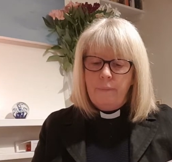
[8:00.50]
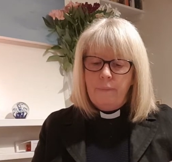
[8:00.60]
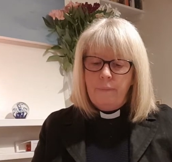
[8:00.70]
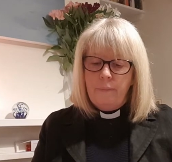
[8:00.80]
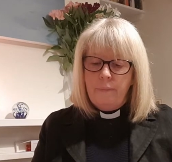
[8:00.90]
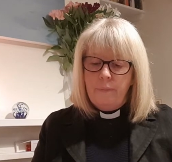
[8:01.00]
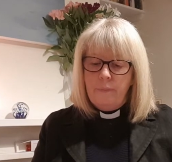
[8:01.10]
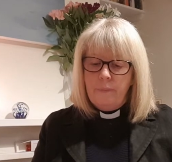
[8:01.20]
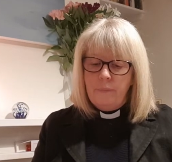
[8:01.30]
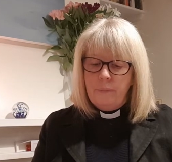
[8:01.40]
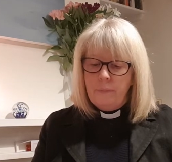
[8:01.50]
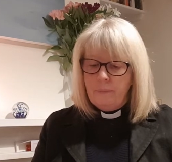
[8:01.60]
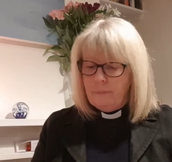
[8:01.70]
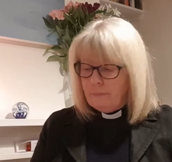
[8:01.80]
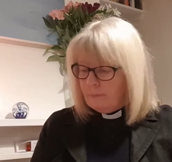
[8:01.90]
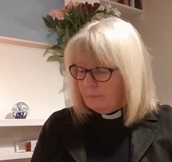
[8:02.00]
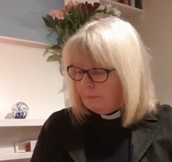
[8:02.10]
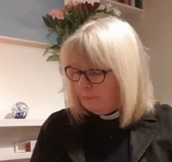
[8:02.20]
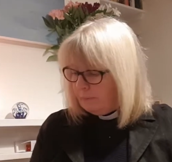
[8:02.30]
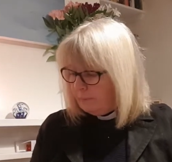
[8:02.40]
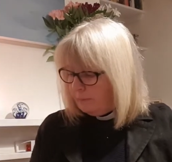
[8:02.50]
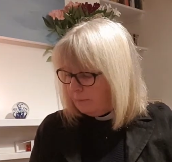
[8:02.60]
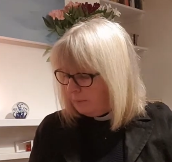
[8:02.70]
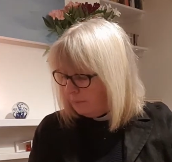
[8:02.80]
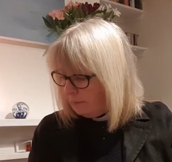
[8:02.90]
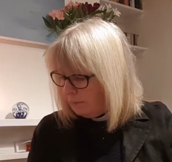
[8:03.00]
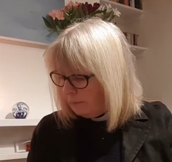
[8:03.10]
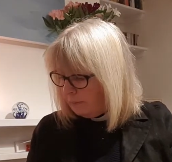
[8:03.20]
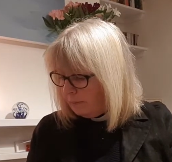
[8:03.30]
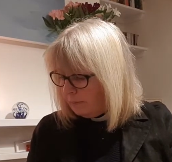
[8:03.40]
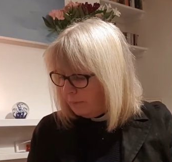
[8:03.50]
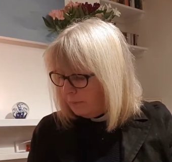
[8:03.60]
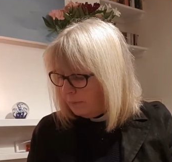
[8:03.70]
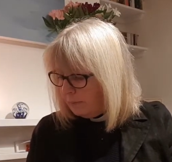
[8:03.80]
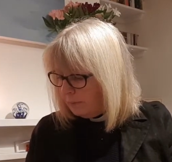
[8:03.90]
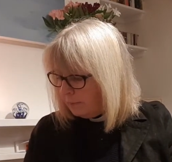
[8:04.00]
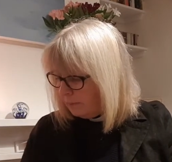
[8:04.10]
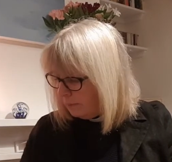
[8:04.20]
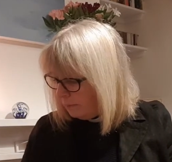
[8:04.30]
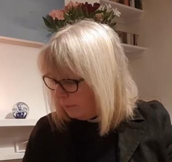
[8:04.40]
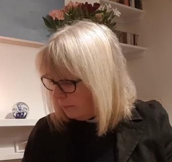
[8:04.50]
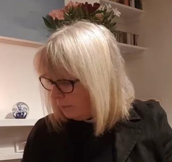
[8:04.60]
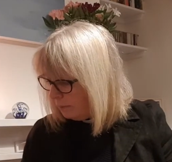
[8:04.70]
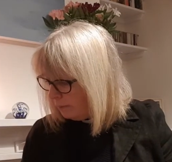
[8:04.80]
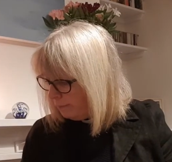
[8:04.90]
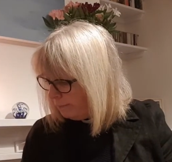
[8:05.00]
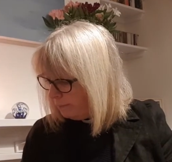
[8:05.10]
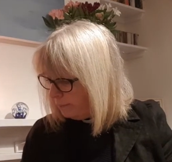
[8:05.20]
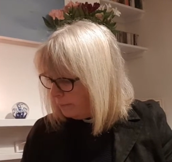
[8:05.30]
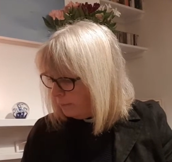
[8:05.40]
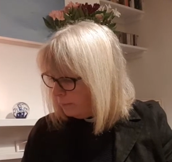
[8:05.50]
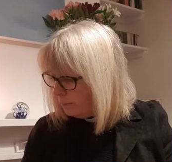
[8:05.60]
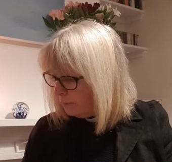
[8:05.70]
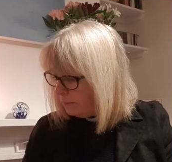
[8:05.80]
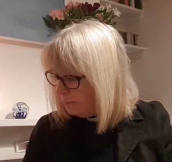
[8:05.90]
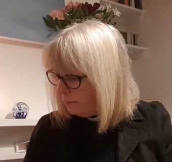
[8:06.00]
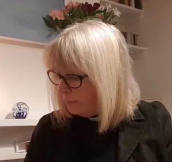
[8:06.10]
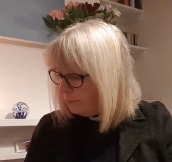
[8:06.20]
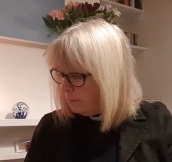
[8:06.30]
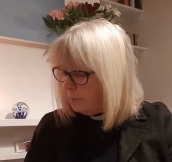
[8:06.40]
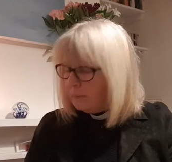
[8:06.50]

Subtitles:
No one is speaking in this clip.